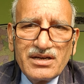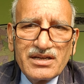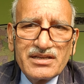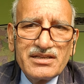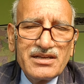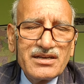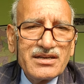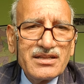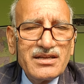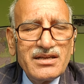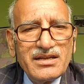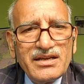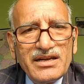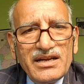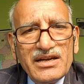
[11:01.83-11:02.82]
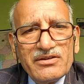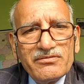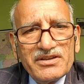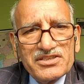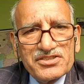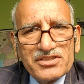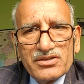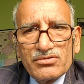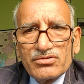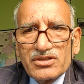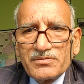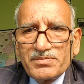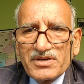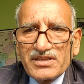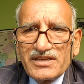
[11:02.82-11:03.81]
Haryana, and Western
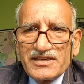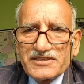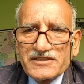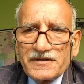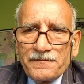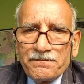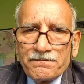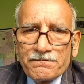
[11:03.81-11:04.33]
Uttar Pradesh,